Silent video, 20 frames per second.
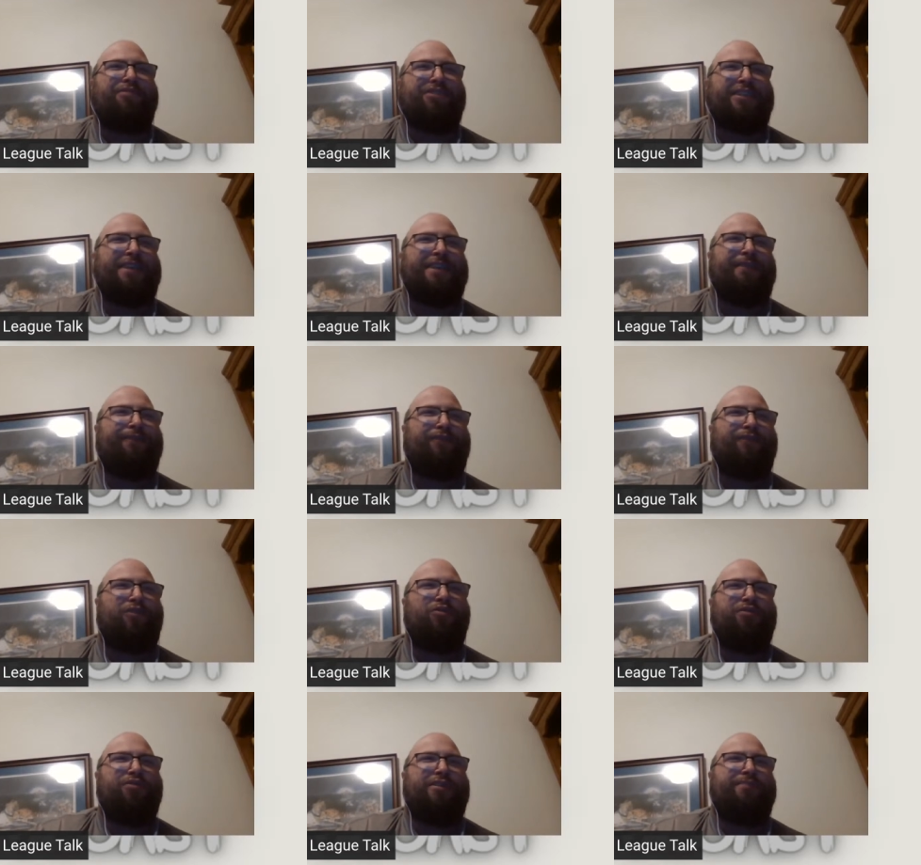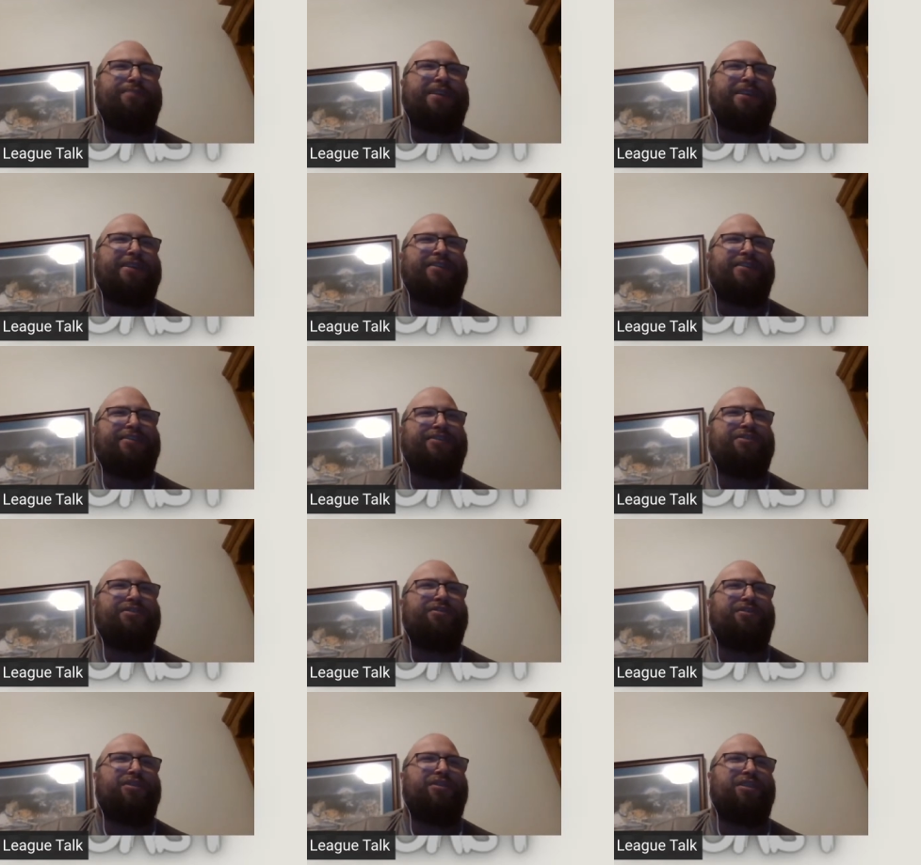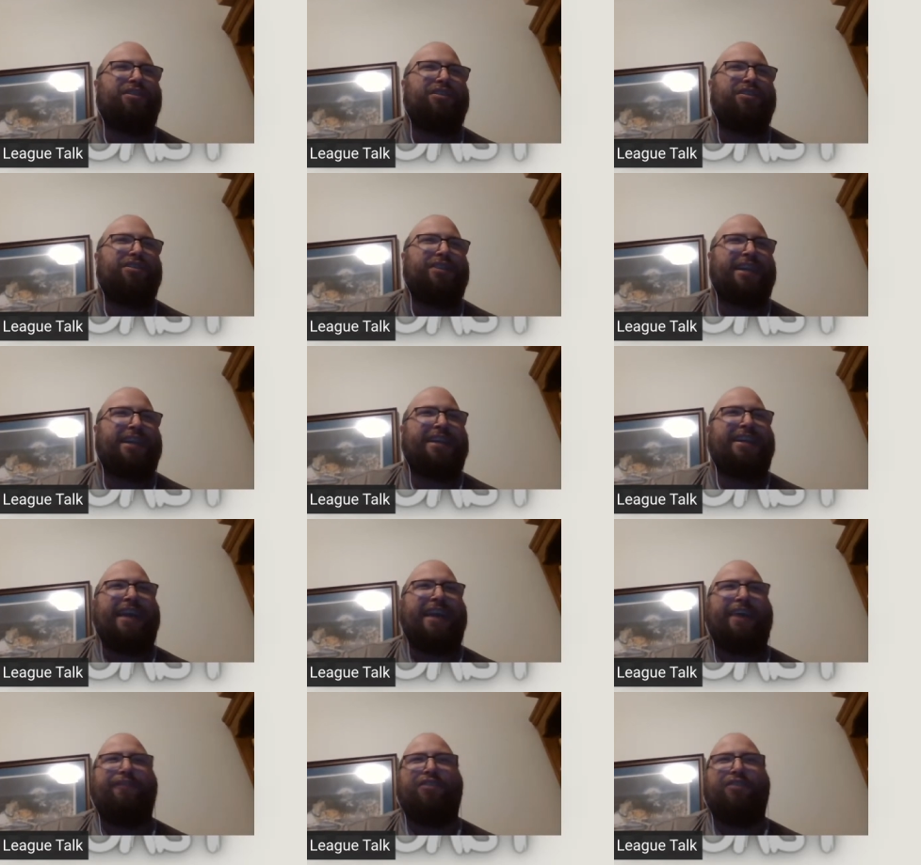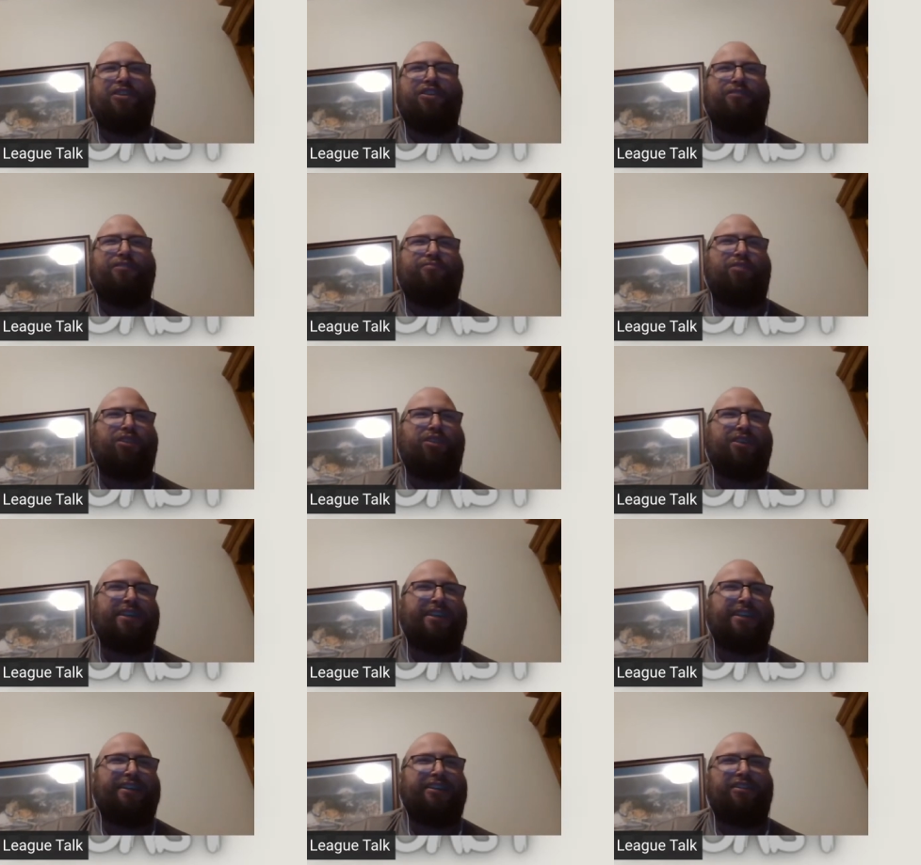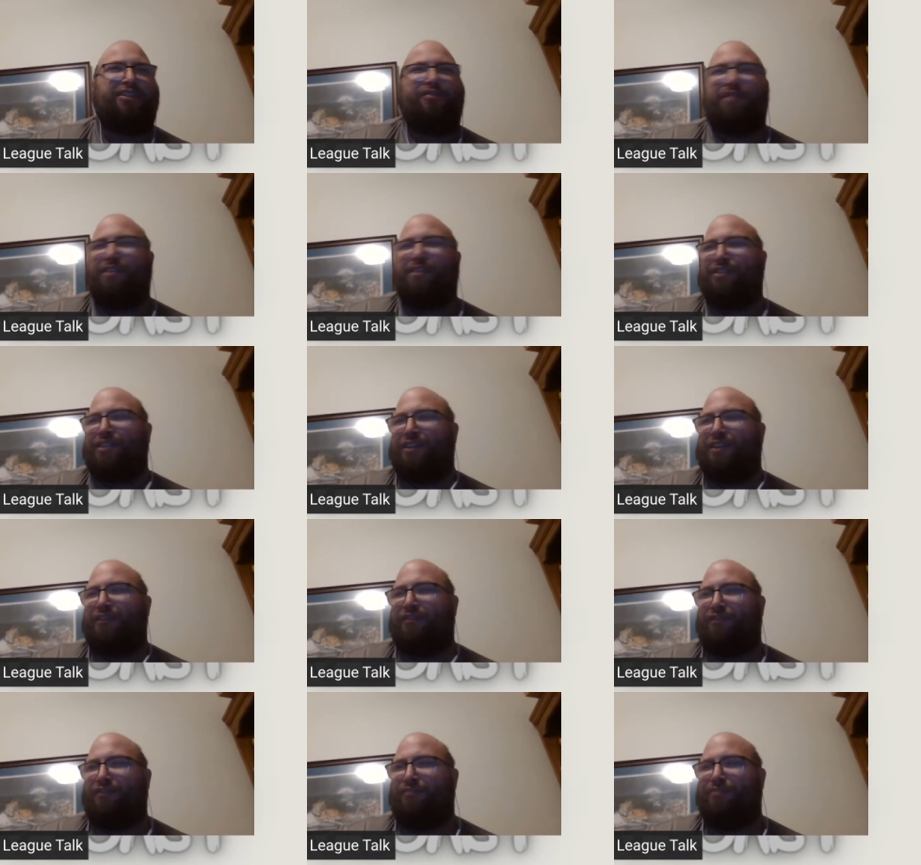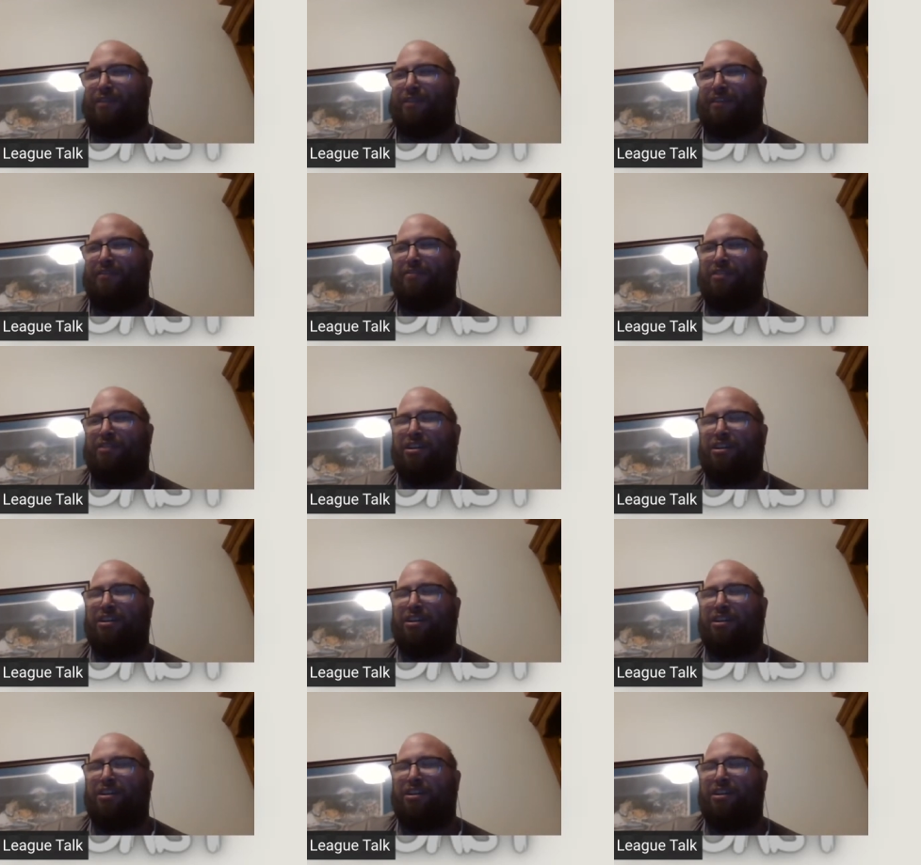team folded because they have a good market, in general, but